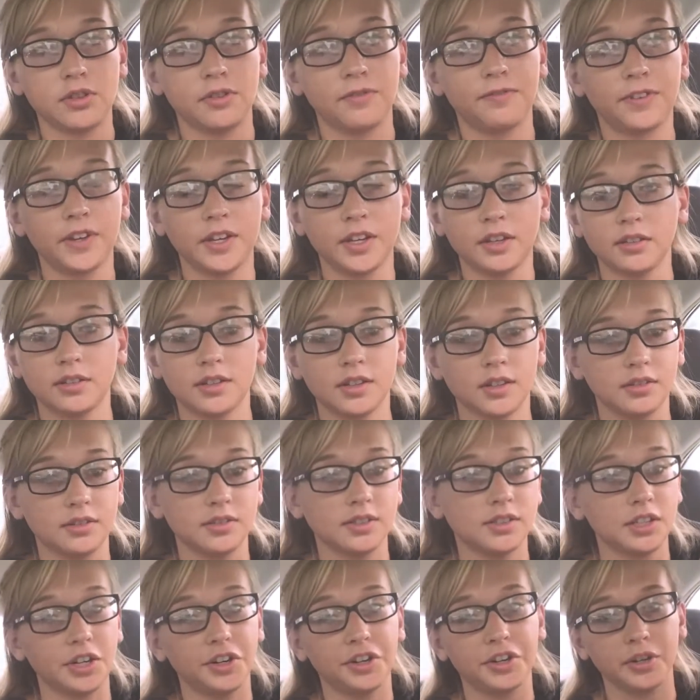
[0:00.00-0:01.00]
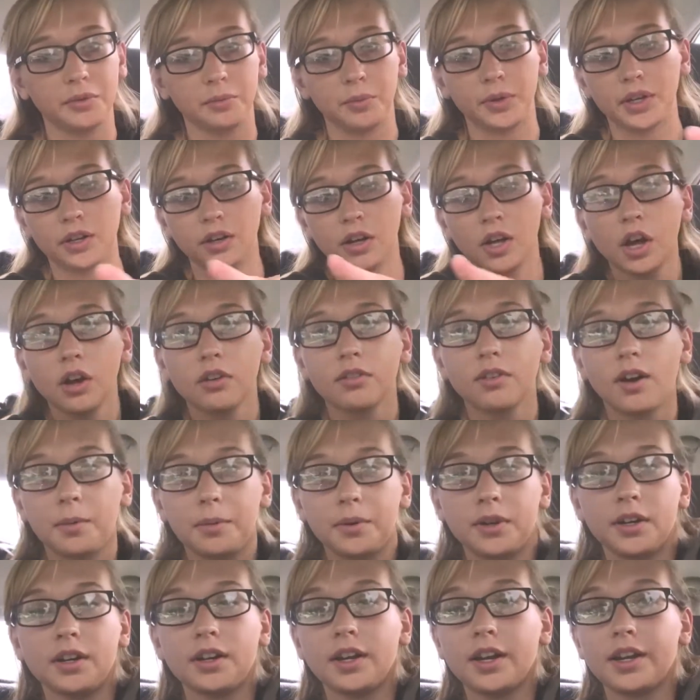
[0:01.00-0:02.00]
the steering wheel,
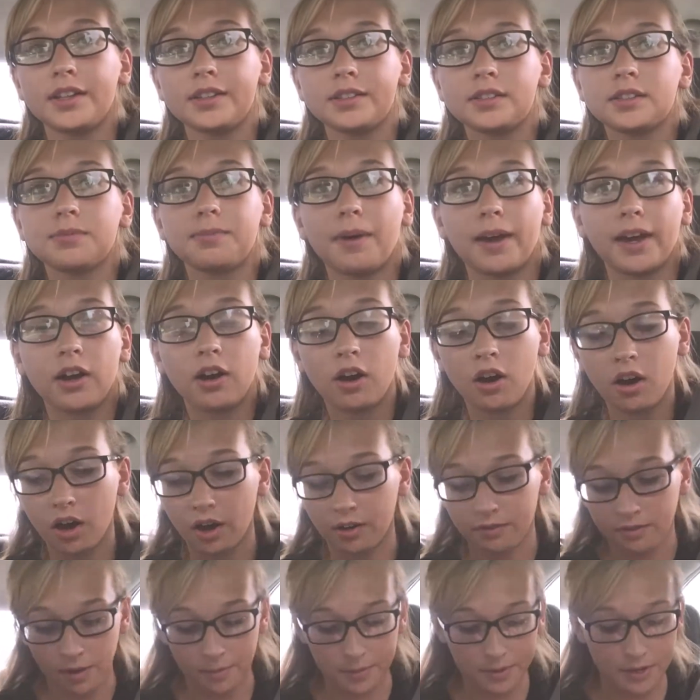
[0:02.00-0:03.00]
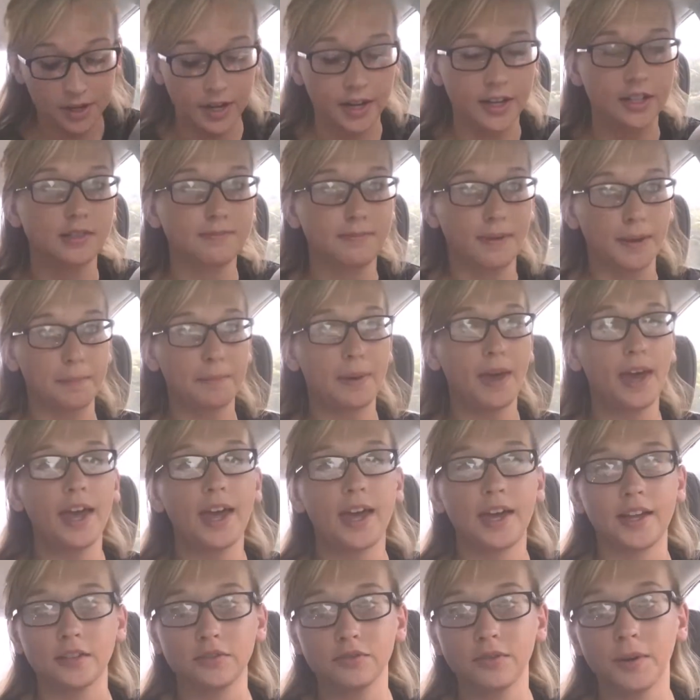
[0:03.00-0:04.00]
rubbing it against my car, rubbing it against my
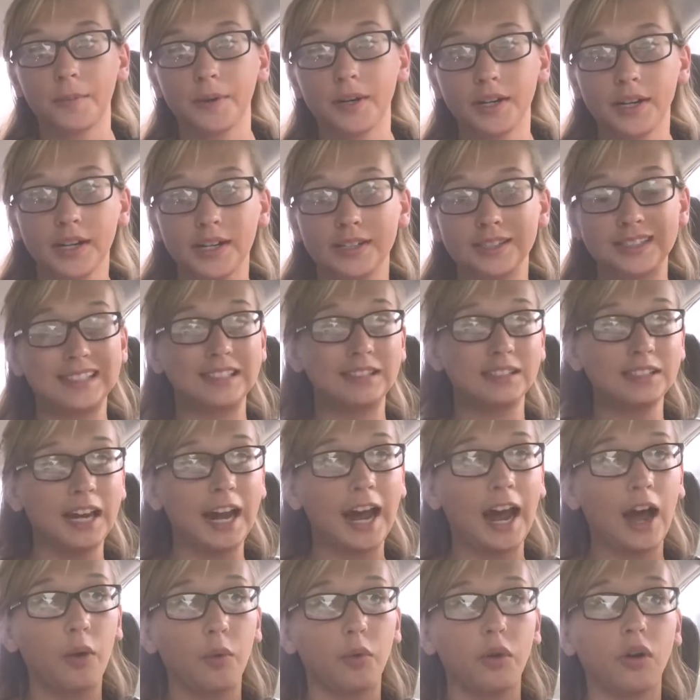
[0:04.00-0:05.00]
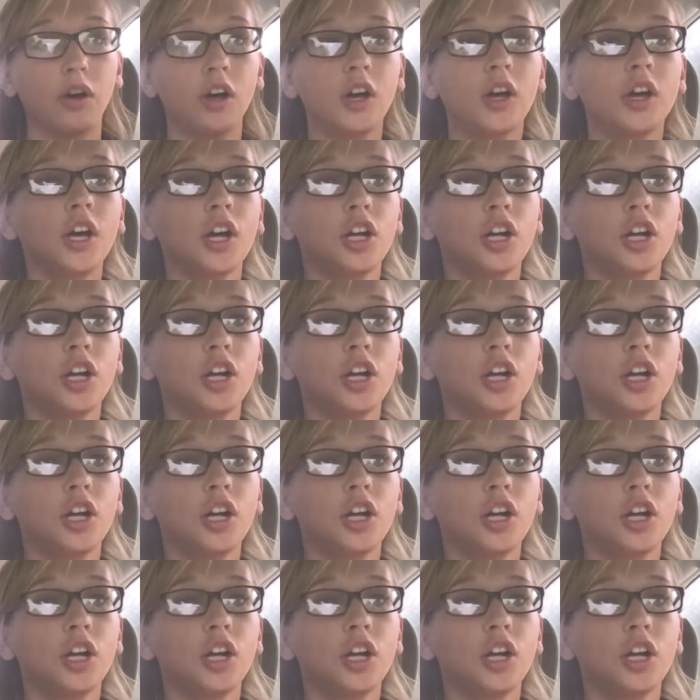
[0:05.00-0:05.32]
pants, rubbing it against a towel,